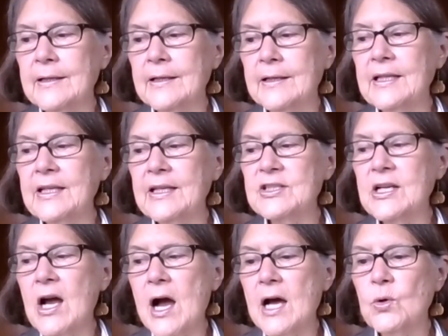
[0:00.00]
these
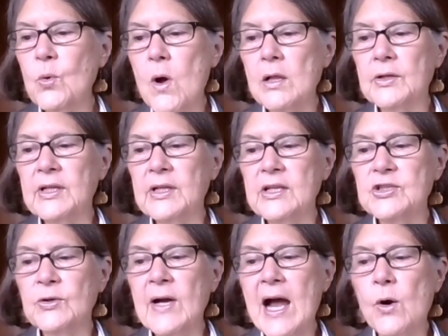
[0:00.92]
God qualities
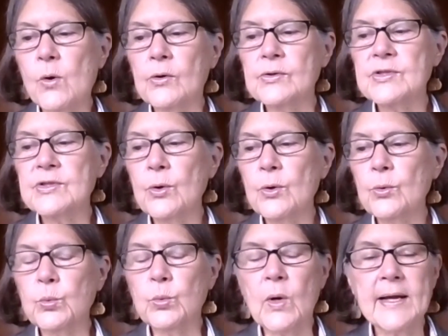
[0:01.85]
are ours
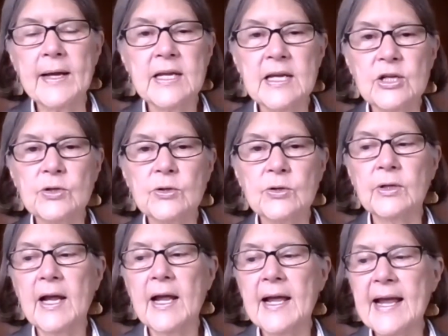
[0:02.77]
right here
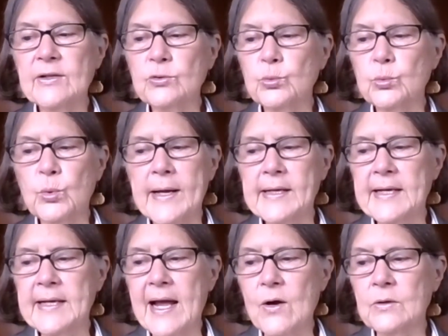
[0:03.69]
and right
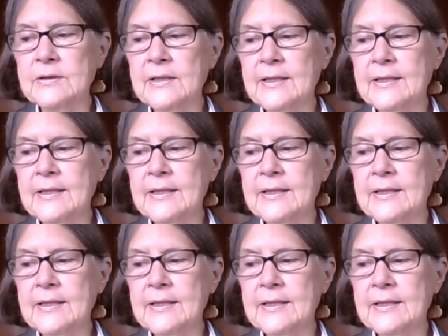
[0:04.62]
now,